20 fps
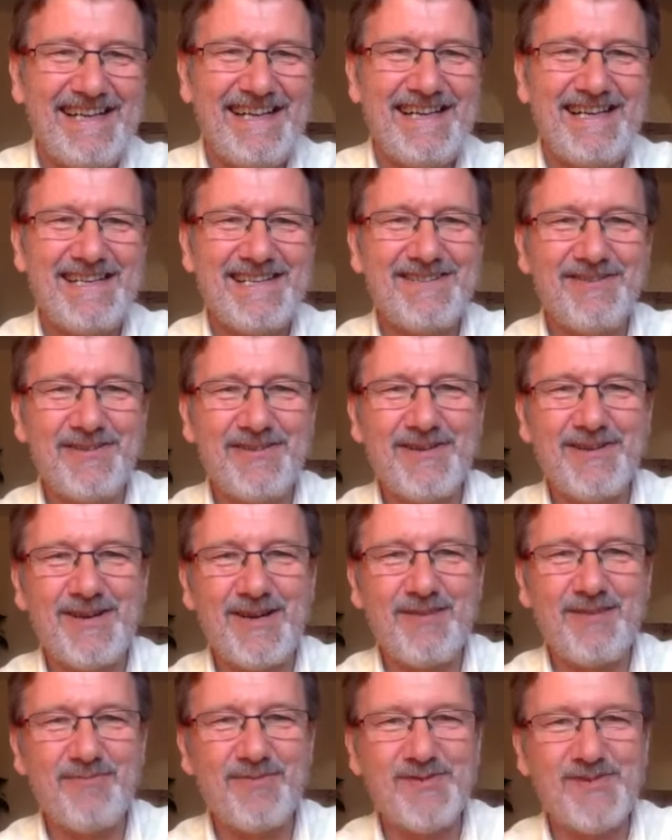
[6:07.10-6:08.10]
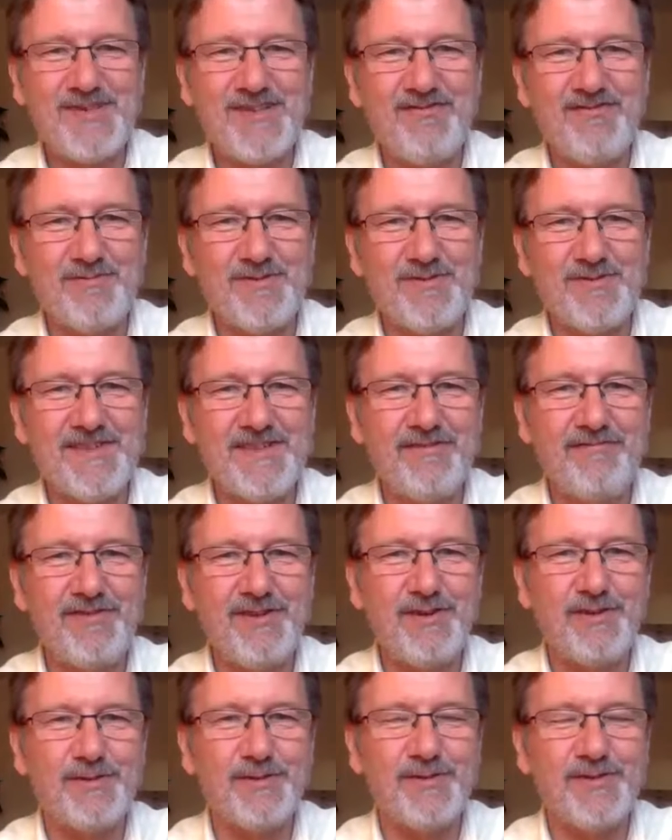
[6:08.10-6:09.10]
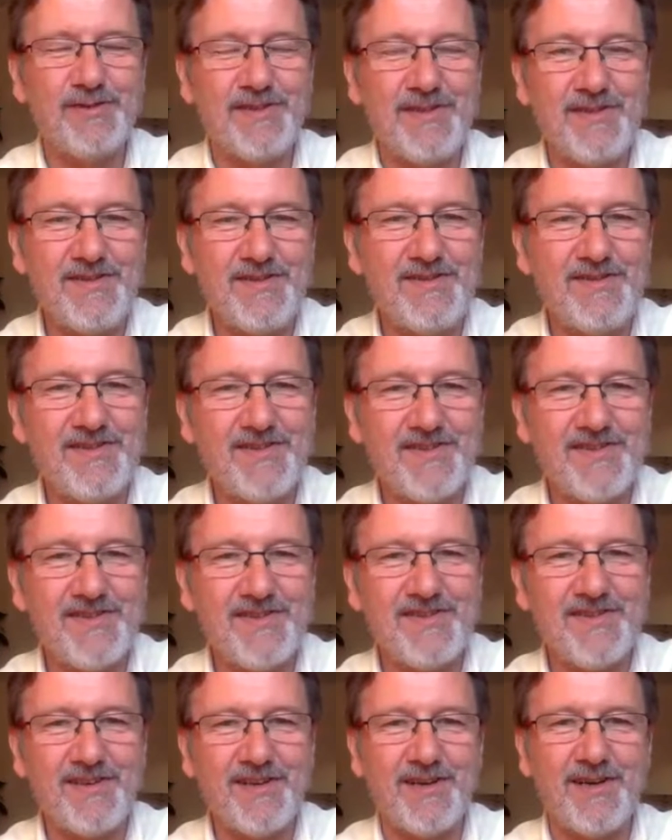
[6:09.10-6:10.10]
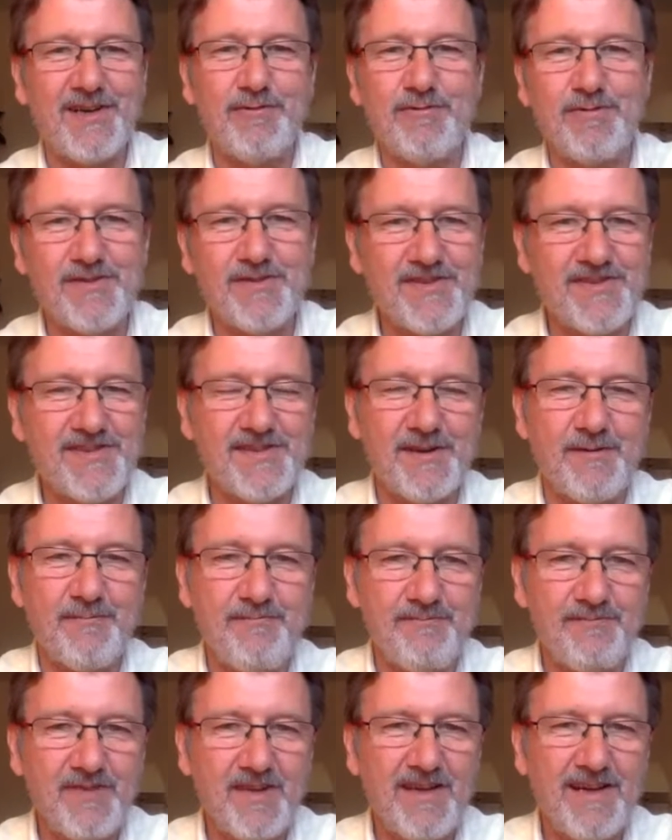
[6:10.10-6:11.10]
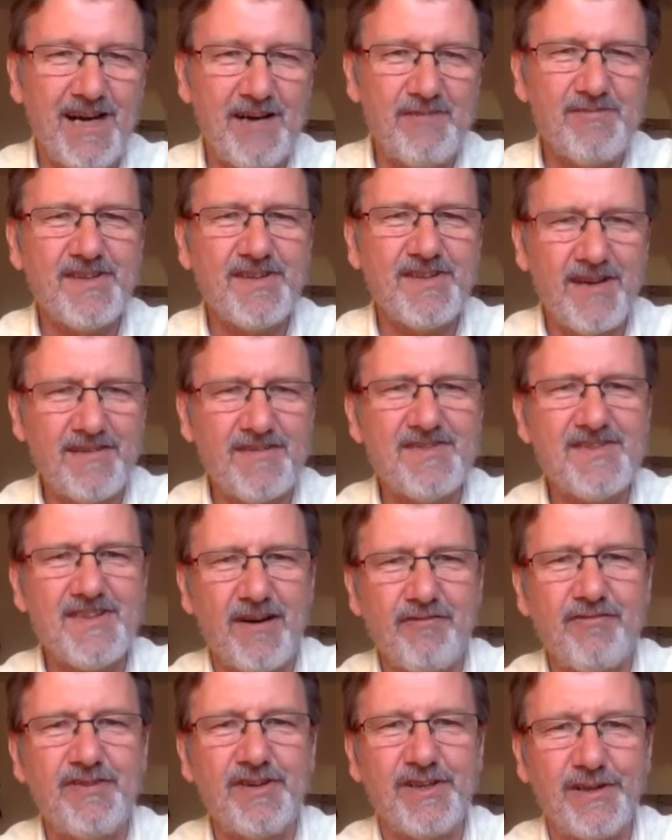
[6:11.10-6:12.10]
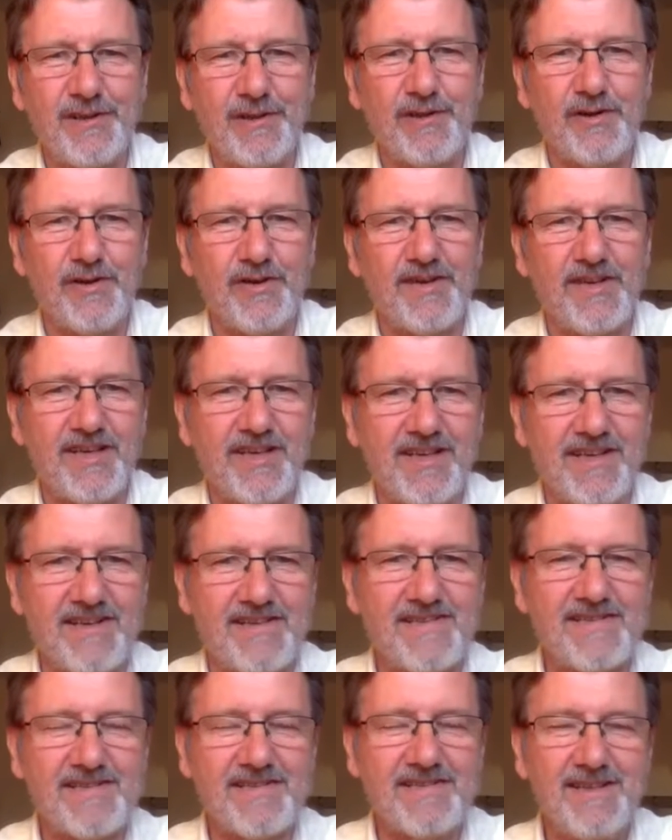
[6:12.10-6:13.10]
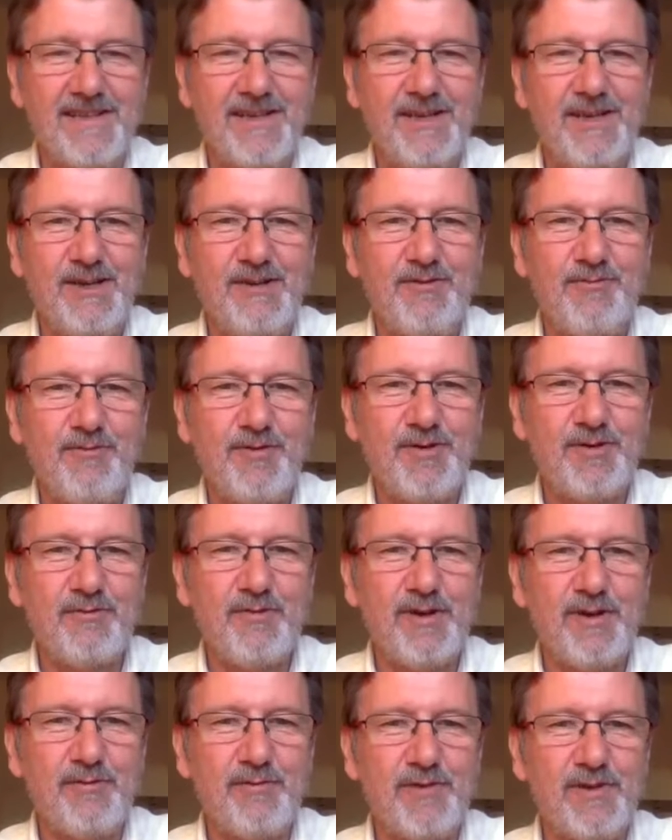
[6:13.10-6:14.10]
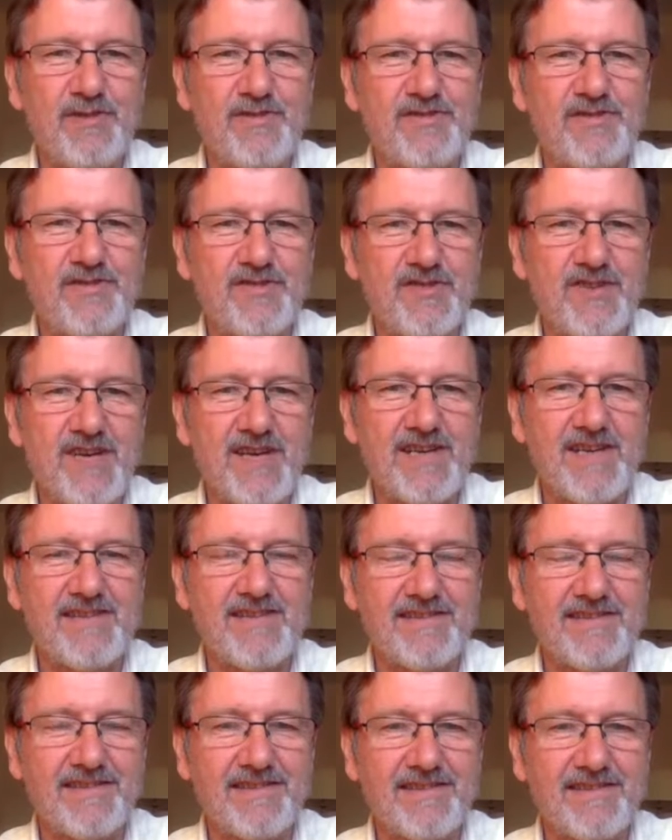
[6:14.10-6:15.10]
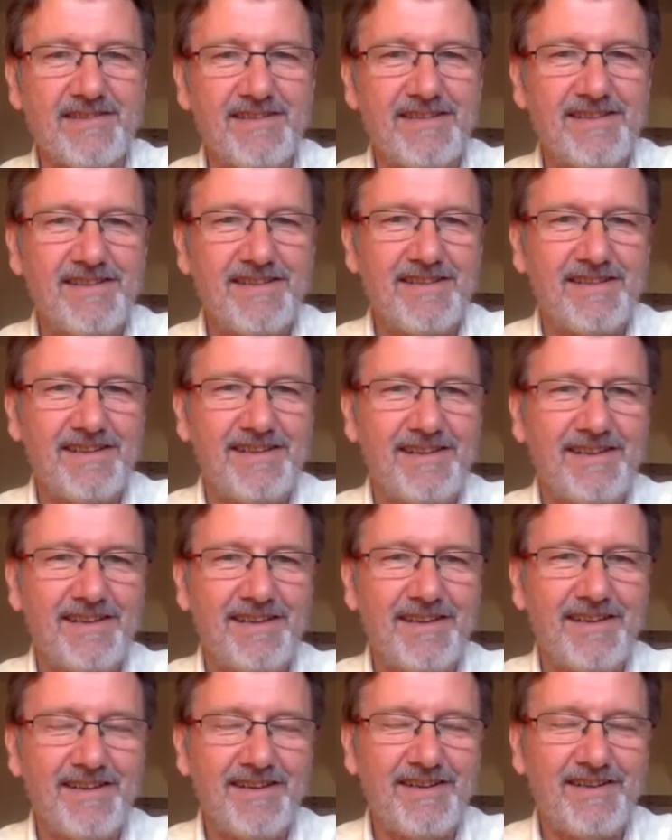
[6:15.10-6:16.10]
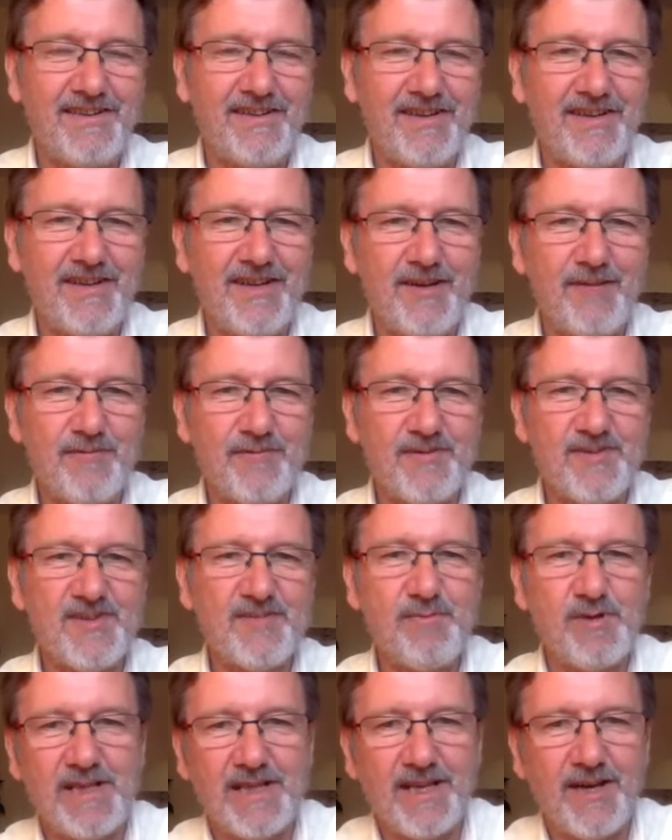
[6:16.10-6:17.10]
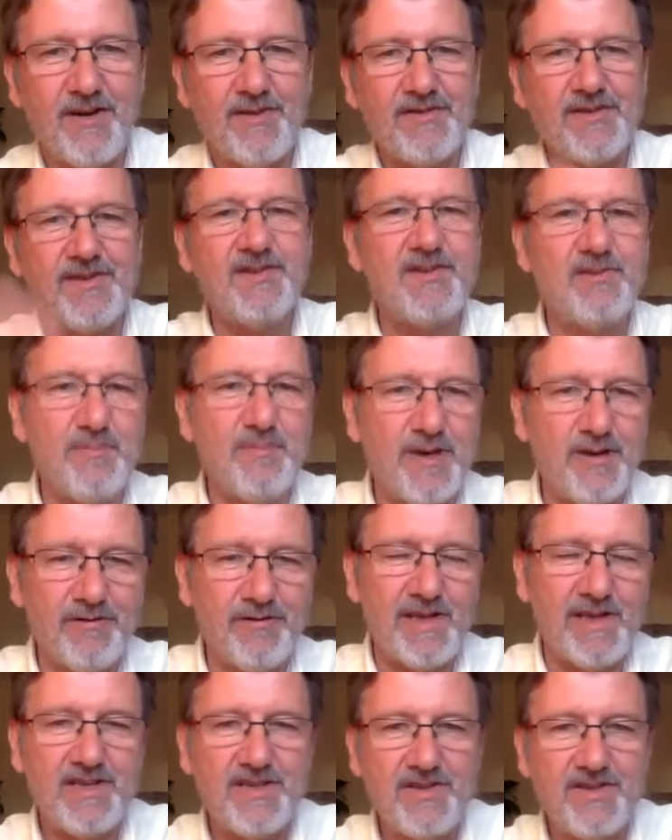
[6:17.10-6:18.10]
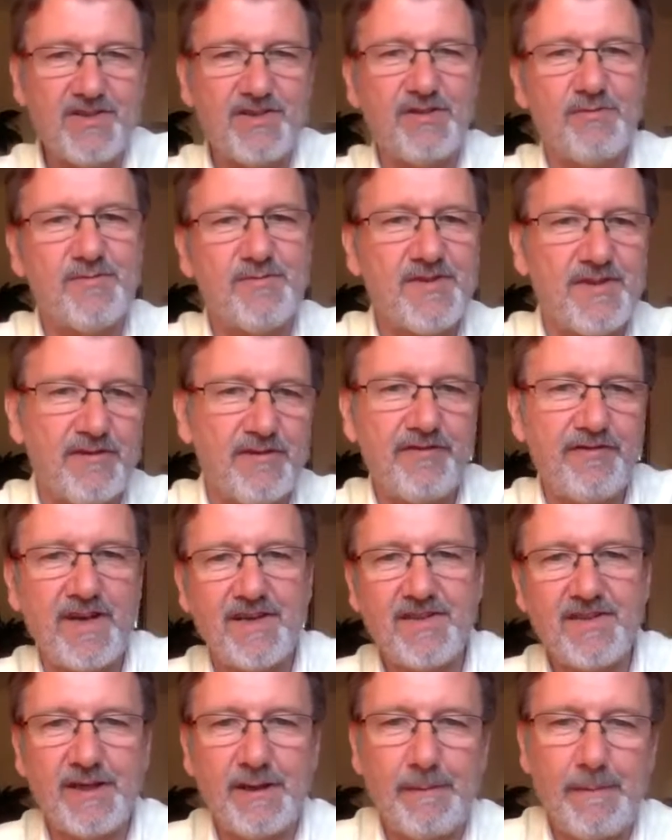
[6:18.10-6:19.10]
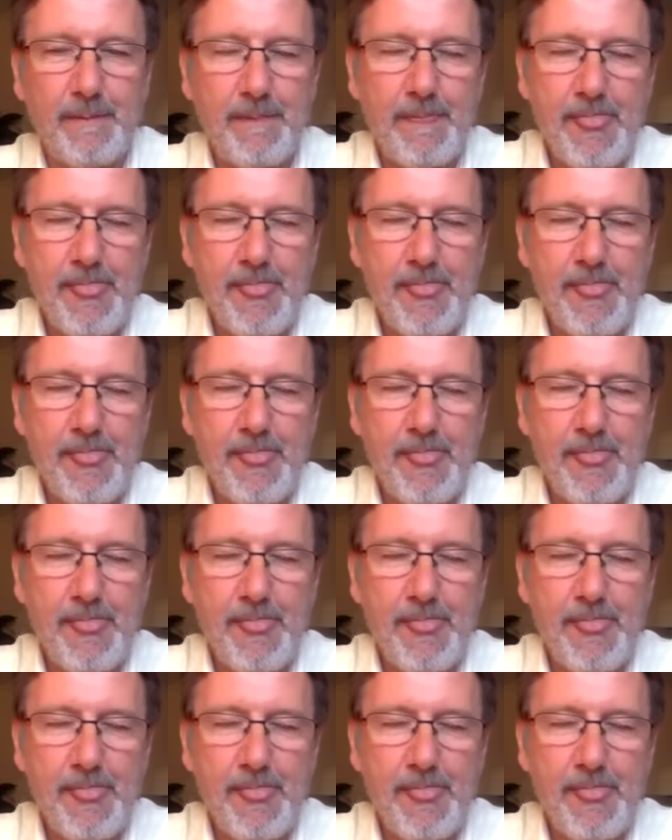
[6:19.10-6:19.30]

It's not that I perceived them as difficult. It's just that I was kind of suffering a lot, I guess, with quite a bit of stress, and that was spilling out into my relationships and affecting